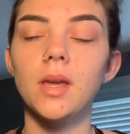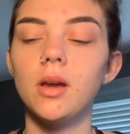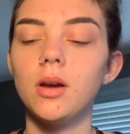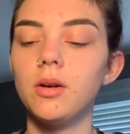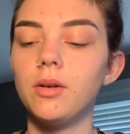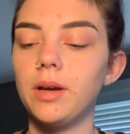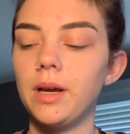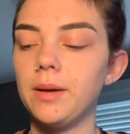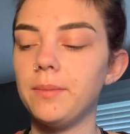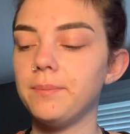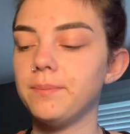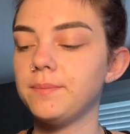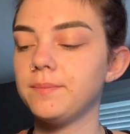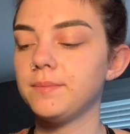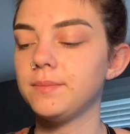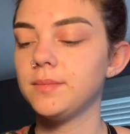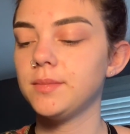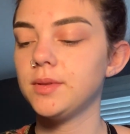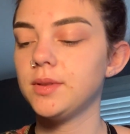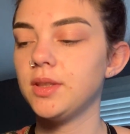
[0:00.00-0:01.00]
Okay,
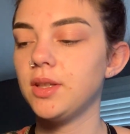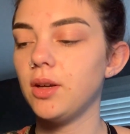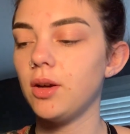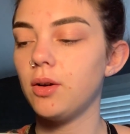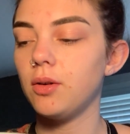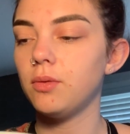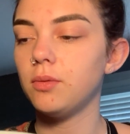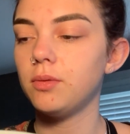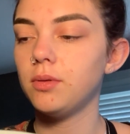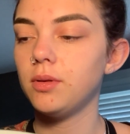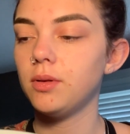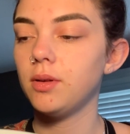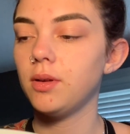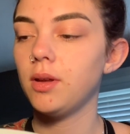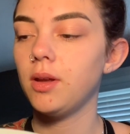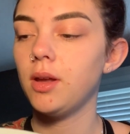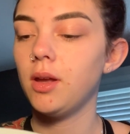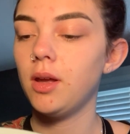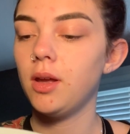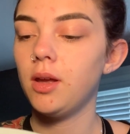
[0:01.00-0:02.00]
so
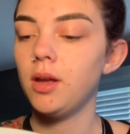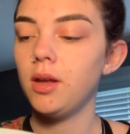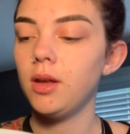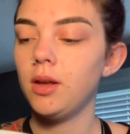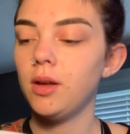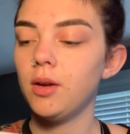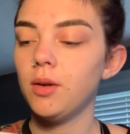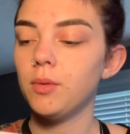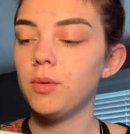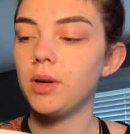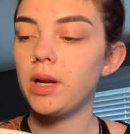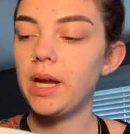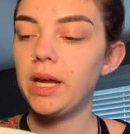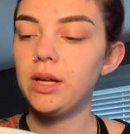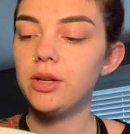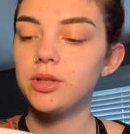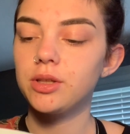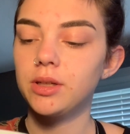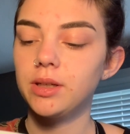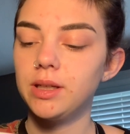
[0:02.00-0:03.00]
what I
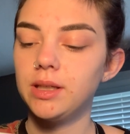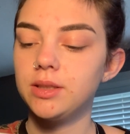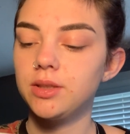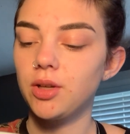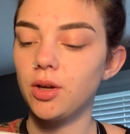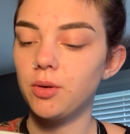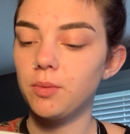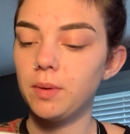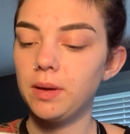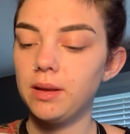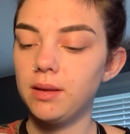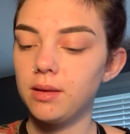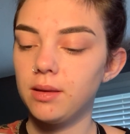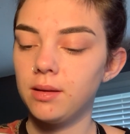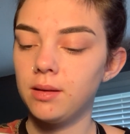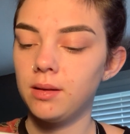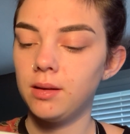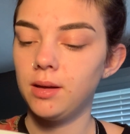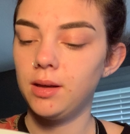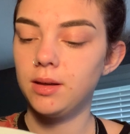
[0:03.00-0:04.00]
usually start with
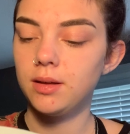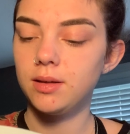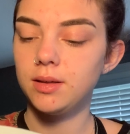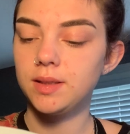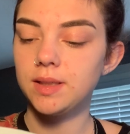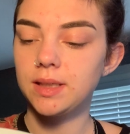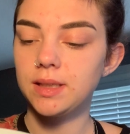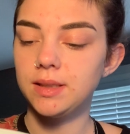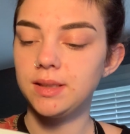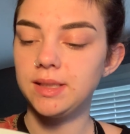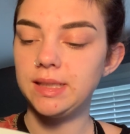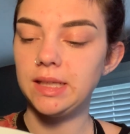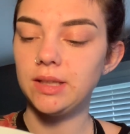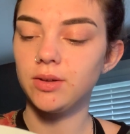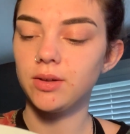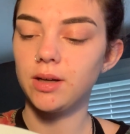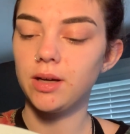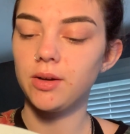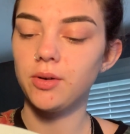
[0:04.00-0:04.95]
is concealer.